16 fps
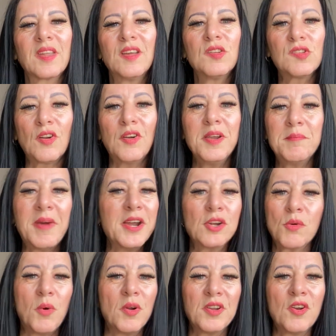Sorry, it might
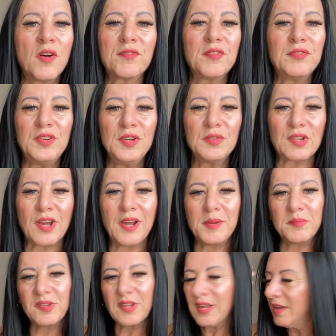go on and off a few times.